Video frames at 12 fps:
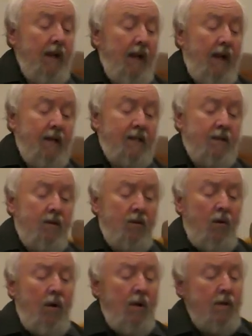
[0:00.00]
As a
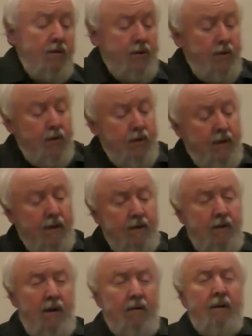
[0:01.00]
loyal Jew to the
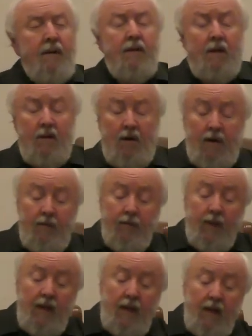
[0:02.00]
Torah, the
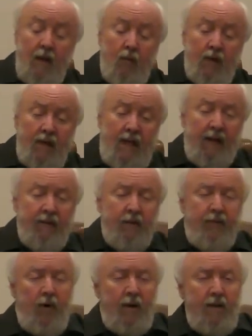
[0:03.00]
law, he would not
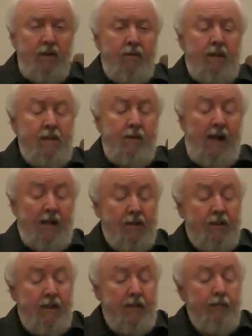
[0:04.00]
fall into
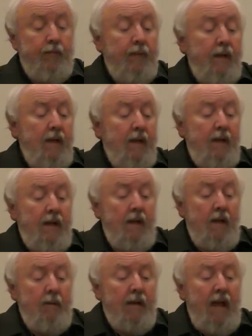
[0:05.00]
astrology.
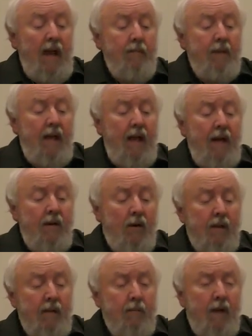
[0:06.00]
Became the head
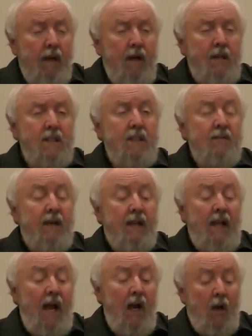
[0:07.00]
only because of a
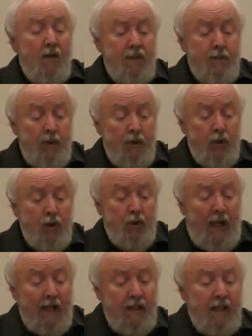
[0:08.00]
lack of
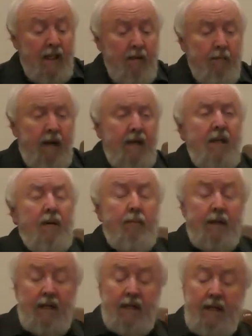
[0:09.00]
spirituality by
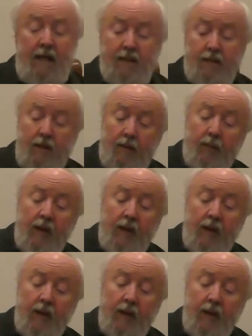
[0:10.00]
Nebuchadnezzar.